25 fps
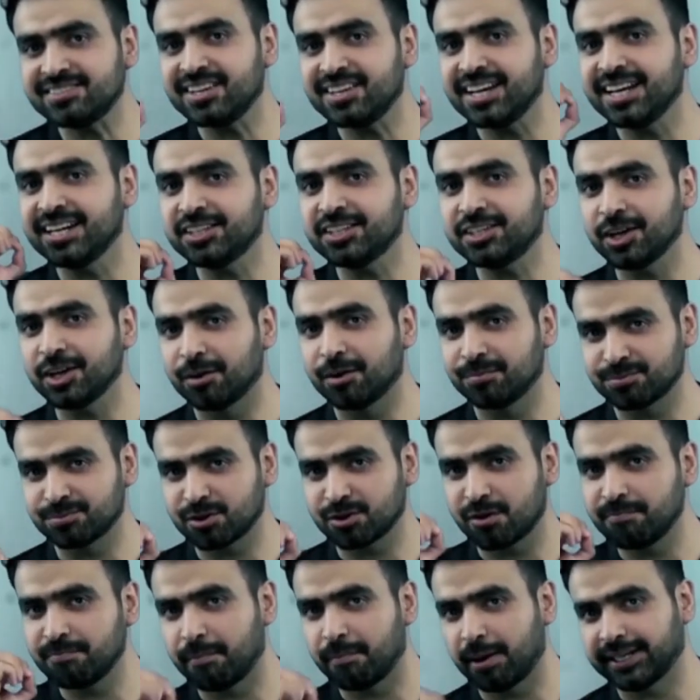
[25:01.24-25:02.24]
in terms
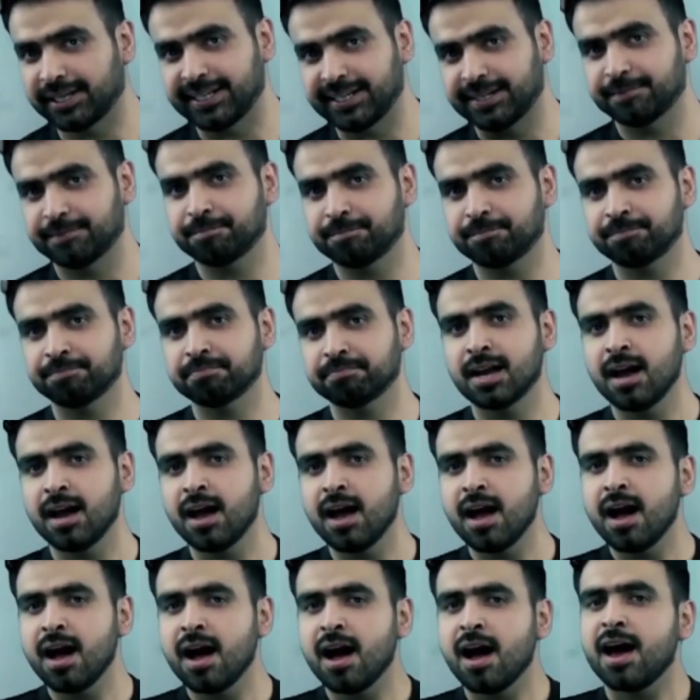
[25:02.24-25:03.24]
of money.
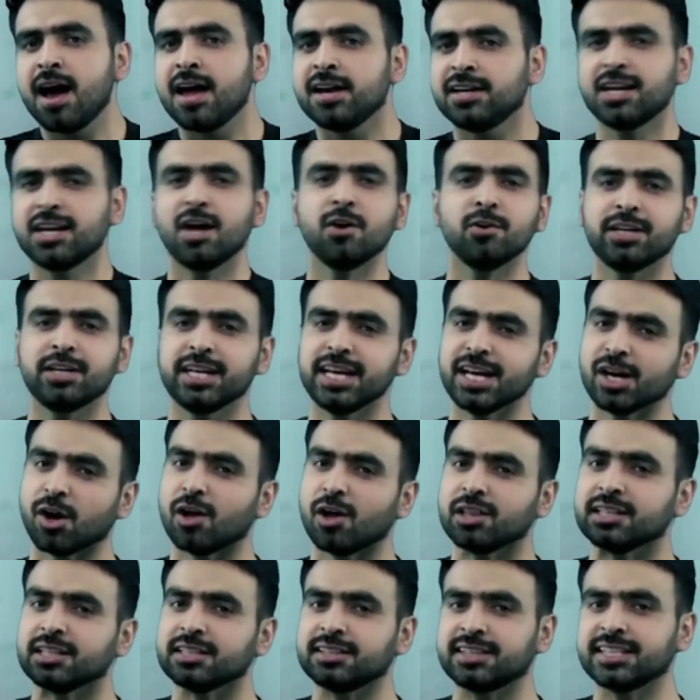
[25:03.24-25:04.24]
Now recall
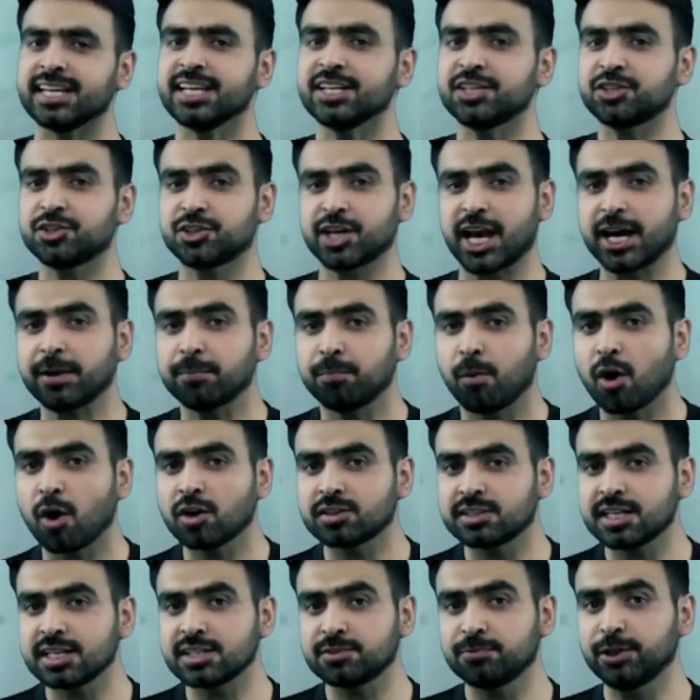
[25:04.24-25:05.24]
the 3 check
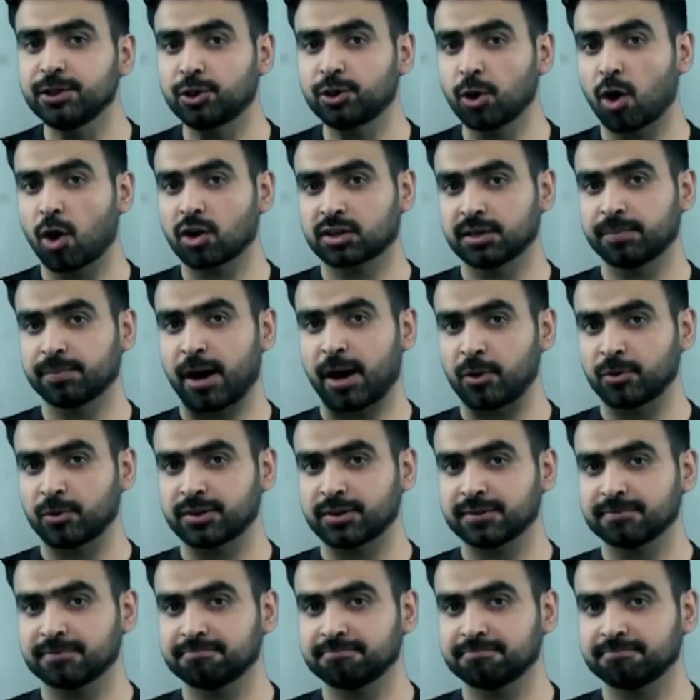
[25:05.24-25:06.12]
boxes we talked about.